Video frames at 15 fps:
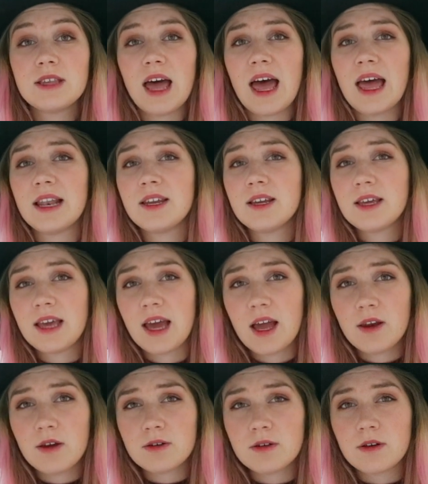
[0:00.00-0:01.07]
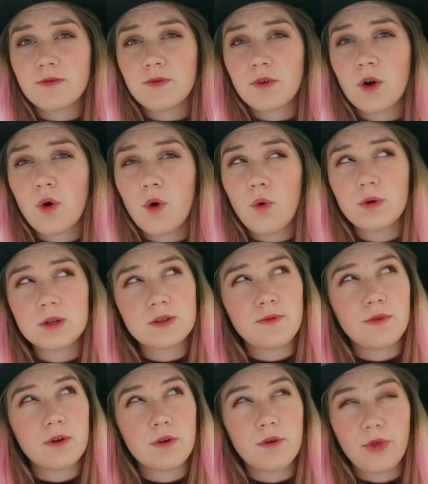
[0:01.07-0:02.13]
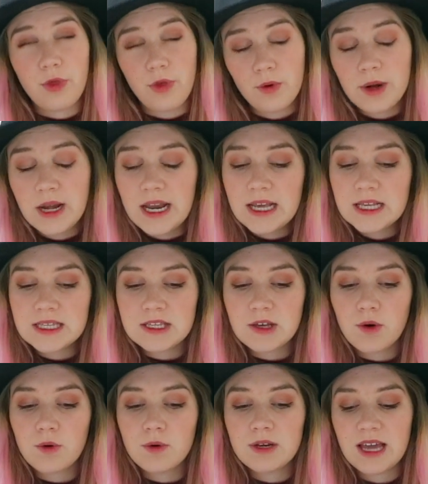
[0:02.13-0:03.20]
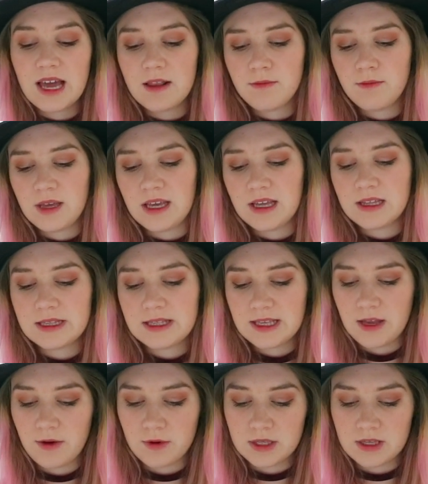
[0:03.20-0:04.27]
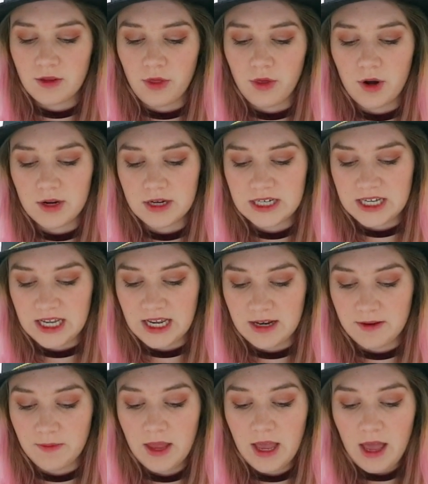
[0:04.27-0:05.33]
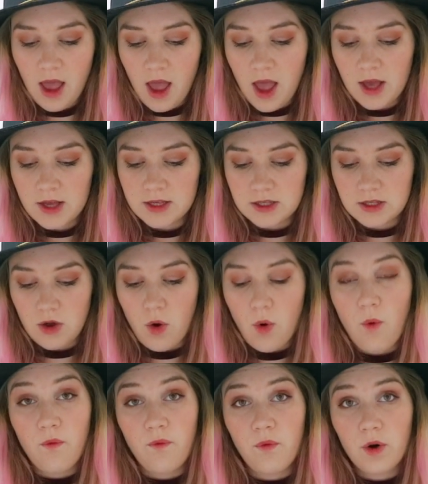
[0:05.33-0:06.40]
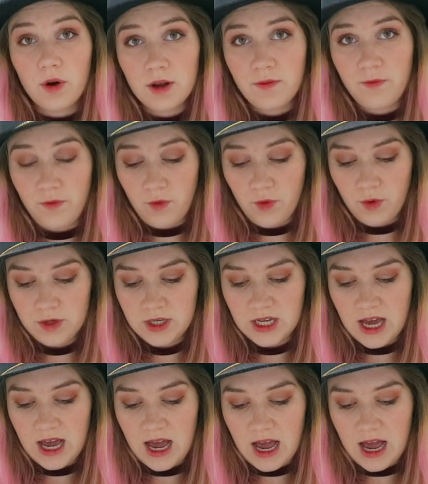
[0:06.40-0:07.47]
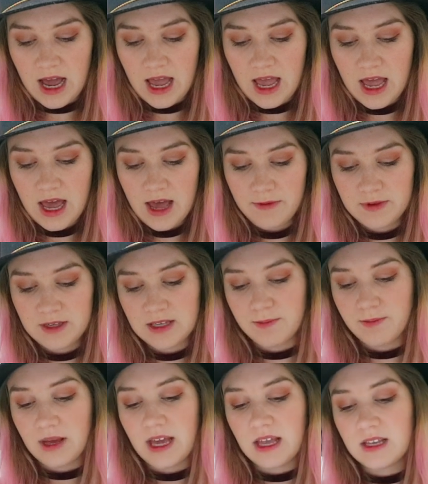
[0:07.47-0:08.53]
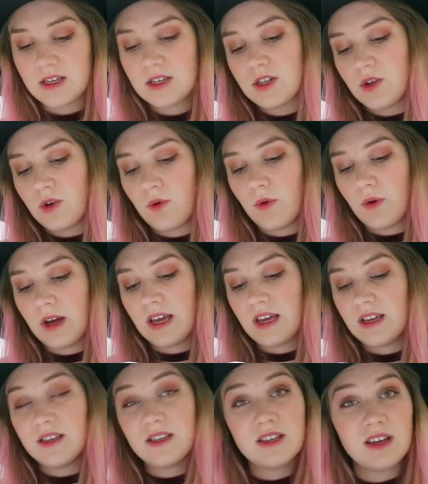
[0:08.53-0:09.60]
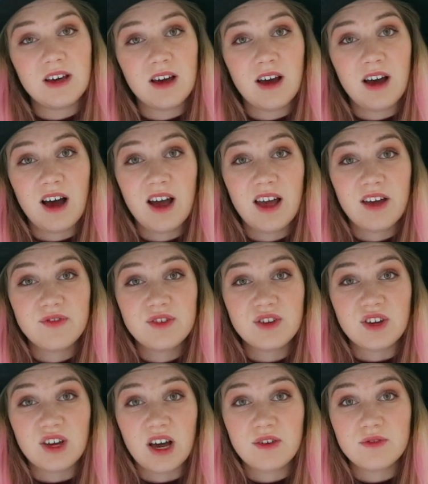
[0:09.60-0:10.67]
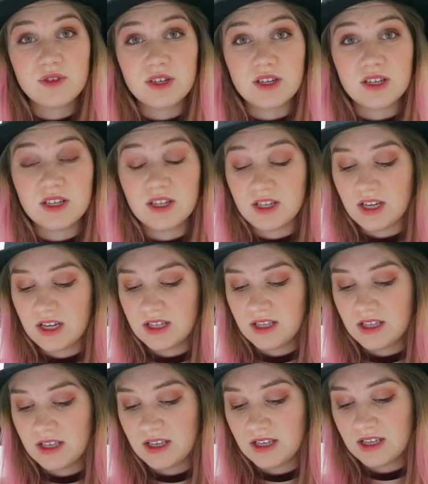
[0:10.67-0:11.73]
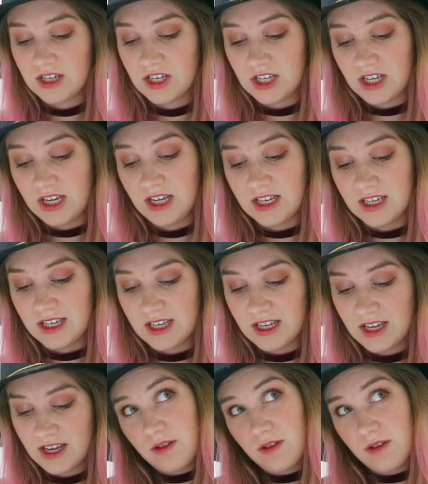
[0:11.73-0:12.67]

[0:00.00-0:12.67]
And the can of Coke was for 3, so that means it was 13. So for the food, I have spent, wait, I have to count it, that's shit.